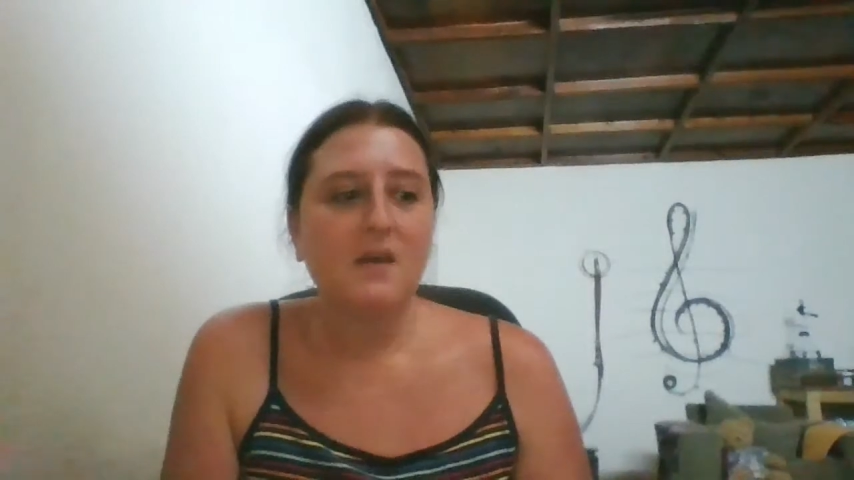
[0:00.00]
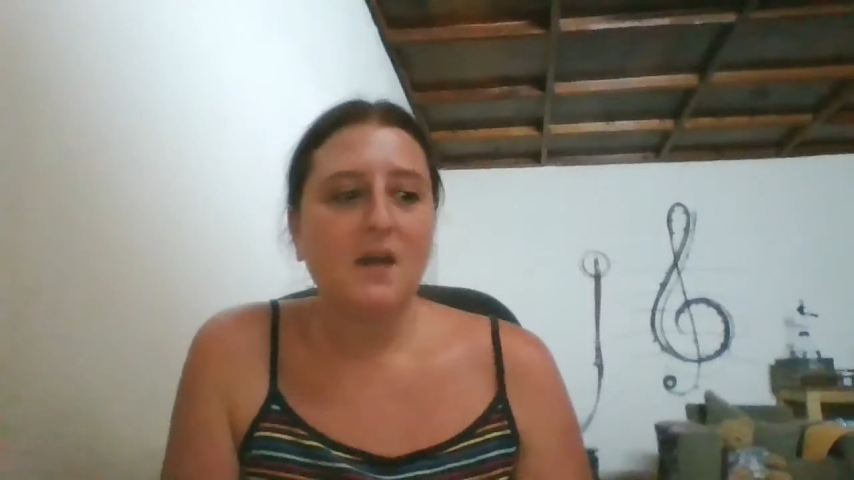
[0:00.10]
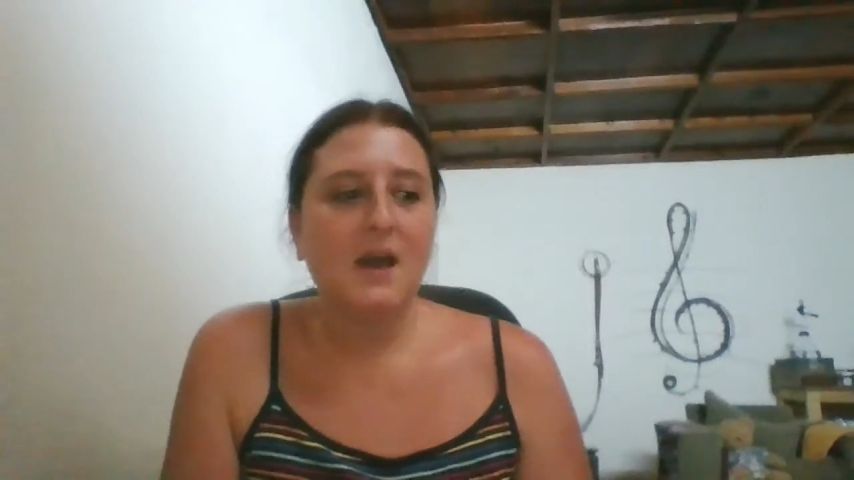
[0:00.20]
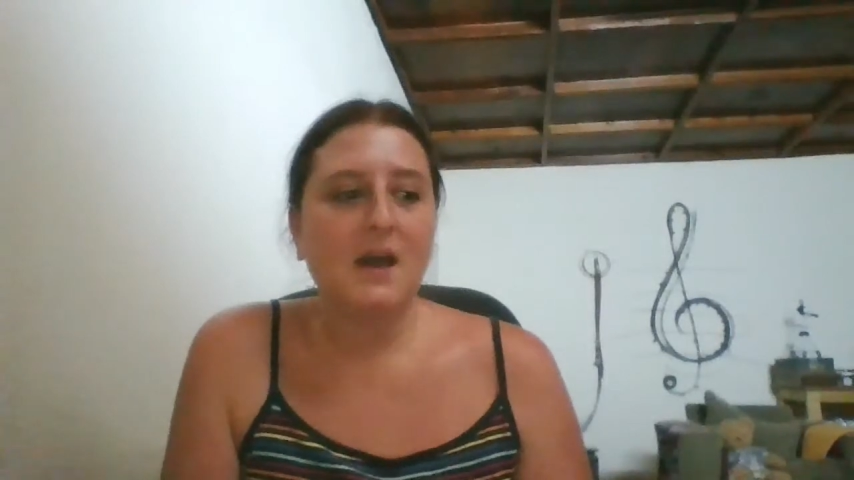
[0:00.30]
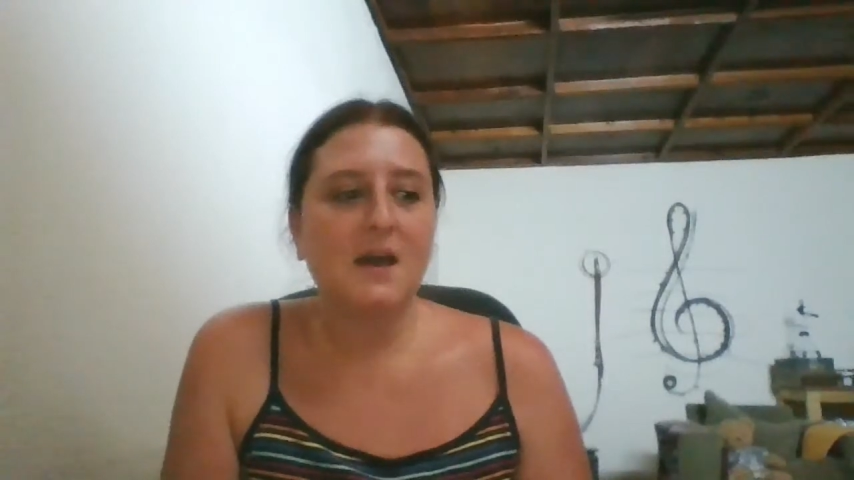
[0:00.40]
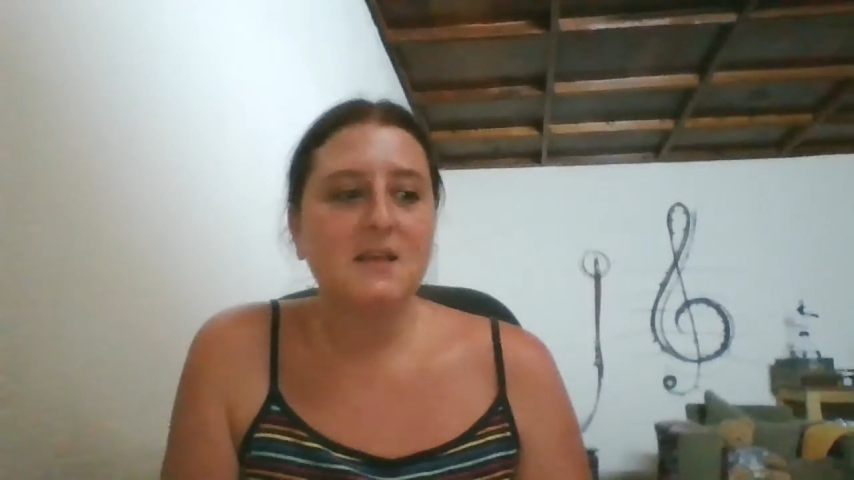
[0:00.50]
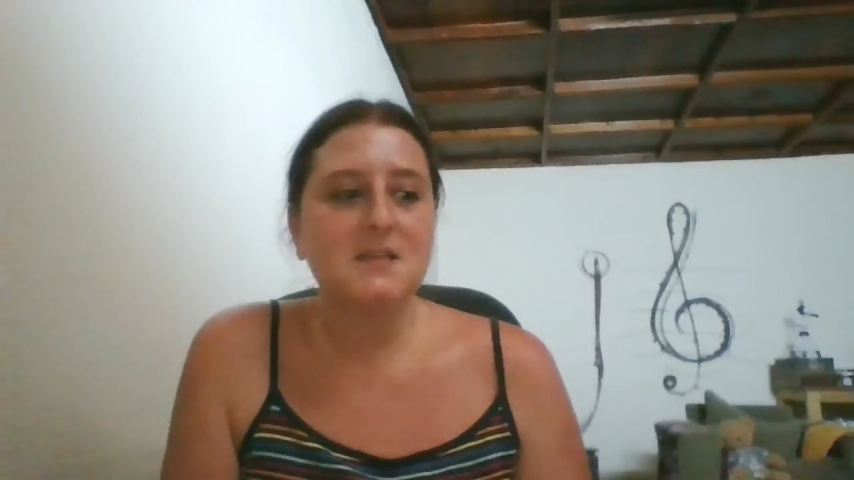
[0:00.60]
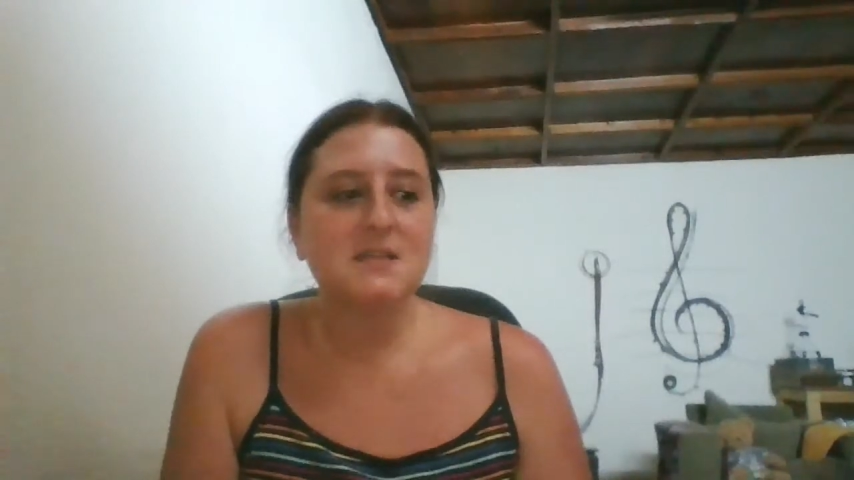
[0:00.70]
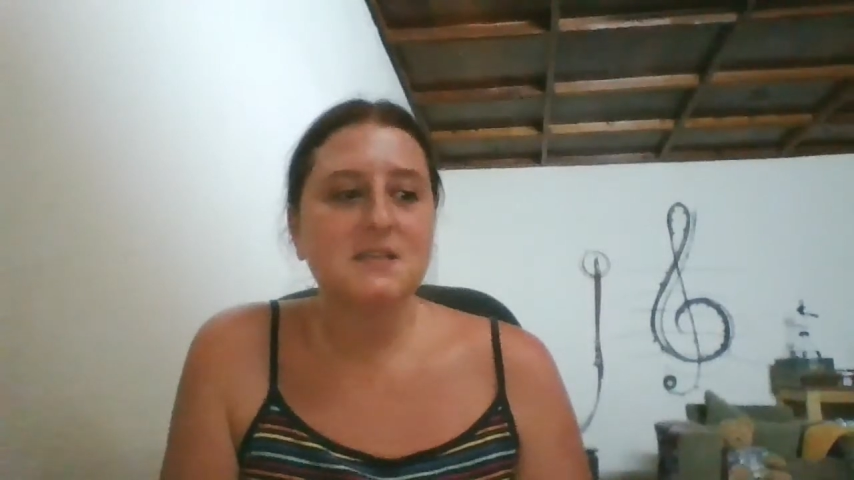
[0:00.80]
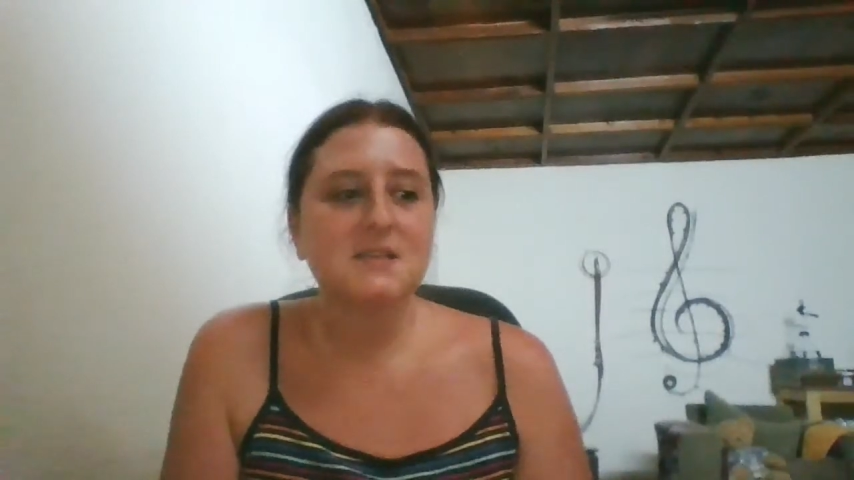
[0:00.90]

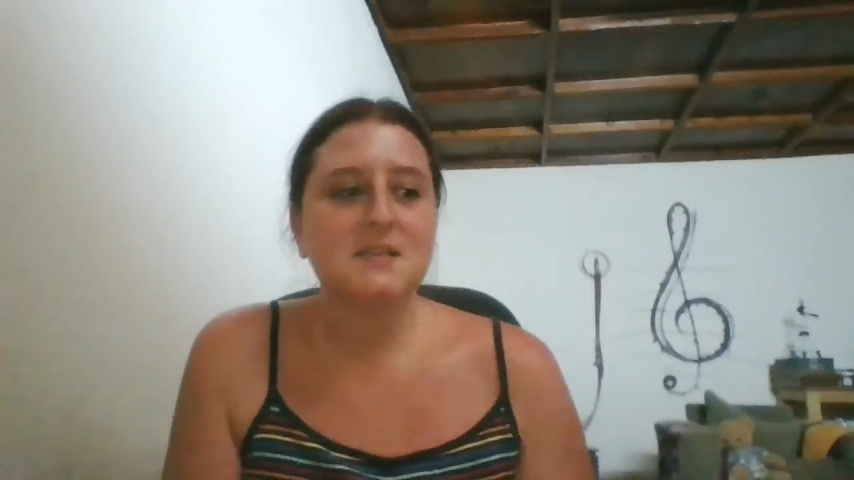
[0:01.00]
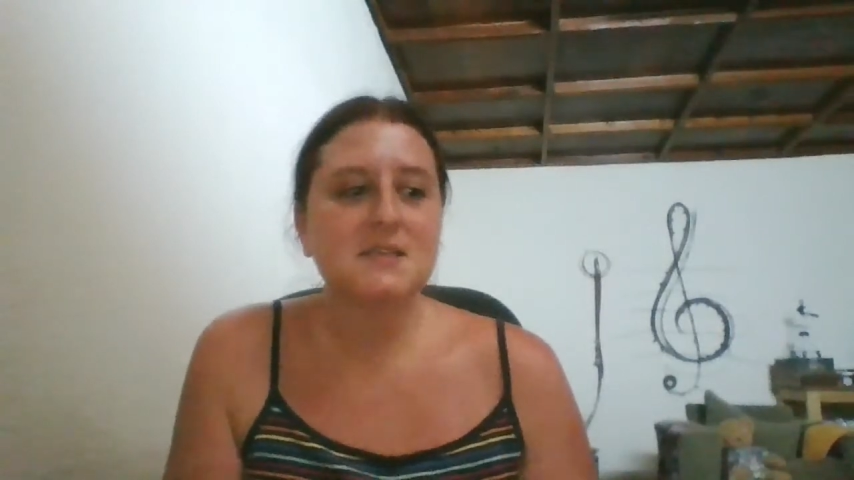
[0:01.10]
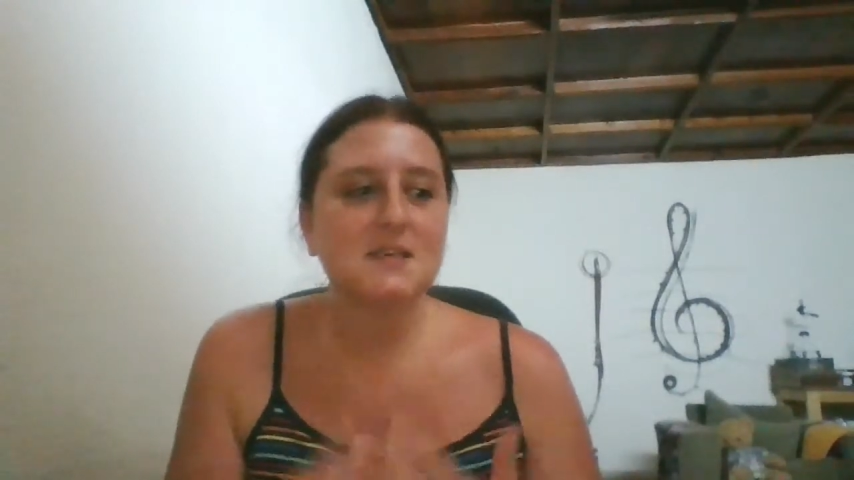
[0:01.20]
And